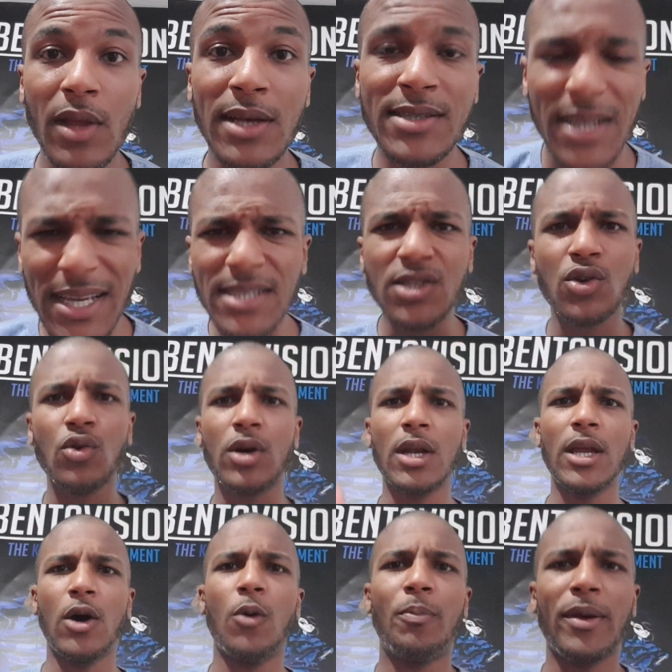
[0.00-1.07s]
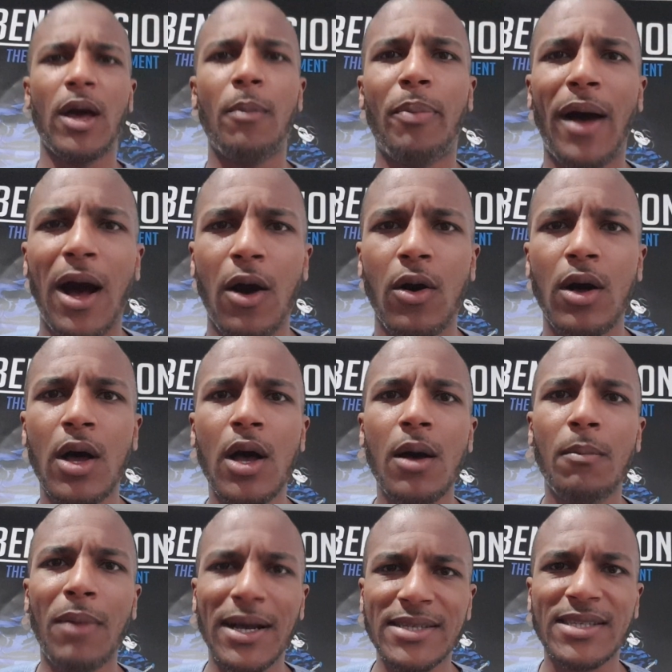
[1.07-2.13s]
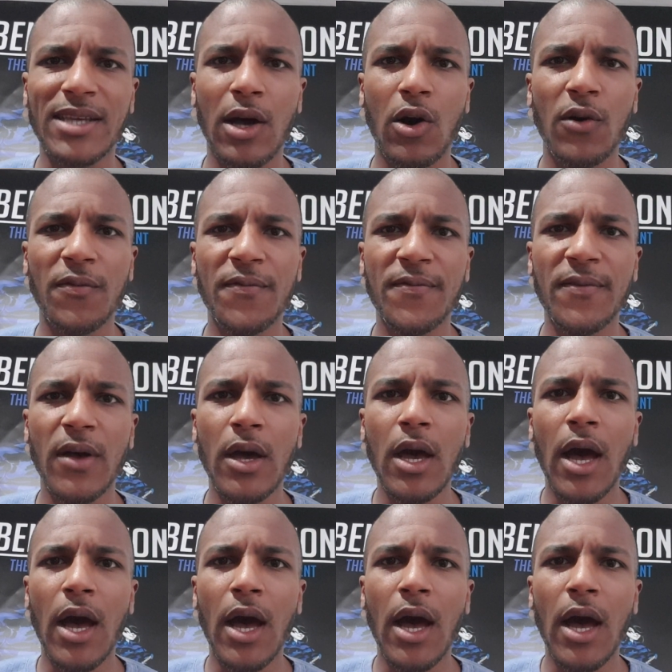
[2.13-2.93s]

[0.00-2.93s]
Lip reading: So let's talk a little bit about myself